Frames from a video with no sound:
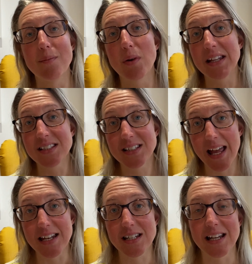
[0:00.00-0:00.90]

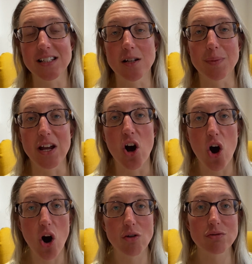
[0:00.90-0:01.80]
Instead, it's going to be
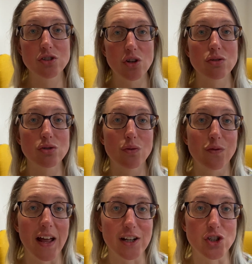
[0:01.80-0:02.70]
horizontal
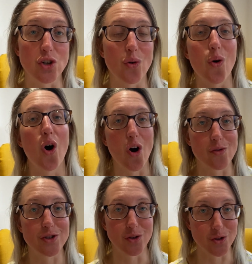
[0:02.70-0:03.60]
flexion or
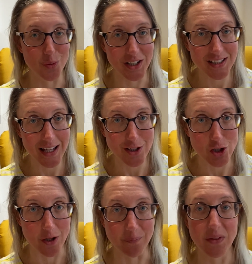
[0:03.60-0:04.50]
horizontal
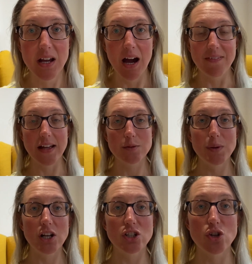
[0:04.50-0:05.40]
extension. And that's
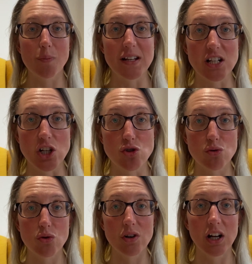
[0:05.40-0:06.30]
because you're basically
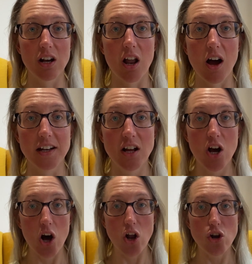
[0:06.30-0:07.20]
drawing a line
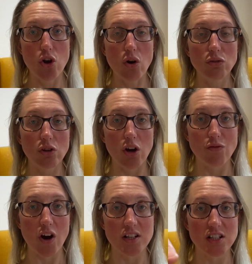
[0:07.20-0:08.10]
along the
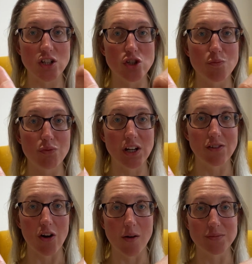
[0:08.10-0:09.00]
horizon as you bring
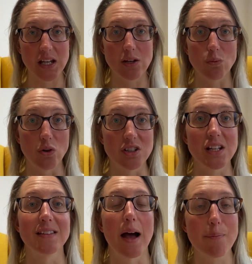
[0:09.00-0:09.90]
your arms inwards
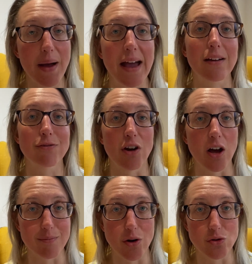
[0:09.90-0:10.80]
in that pec
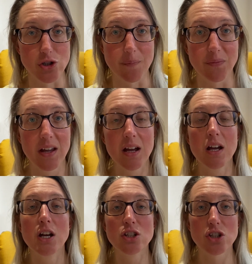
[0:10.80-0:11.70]
fly motion.
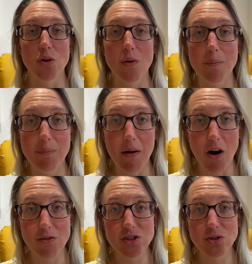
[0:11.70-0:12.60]
So
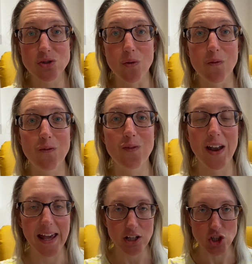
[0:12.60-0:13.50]
horizontal
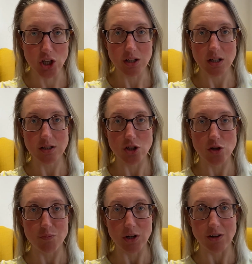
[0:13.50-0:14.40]
flexion is as you
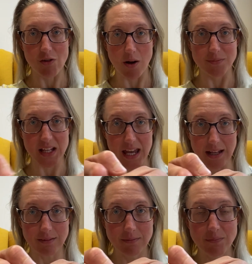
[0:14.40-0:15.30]
bring your arms
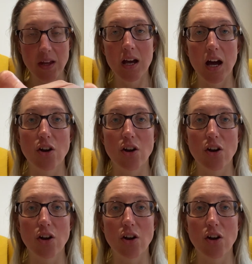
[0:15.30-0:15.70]
in, and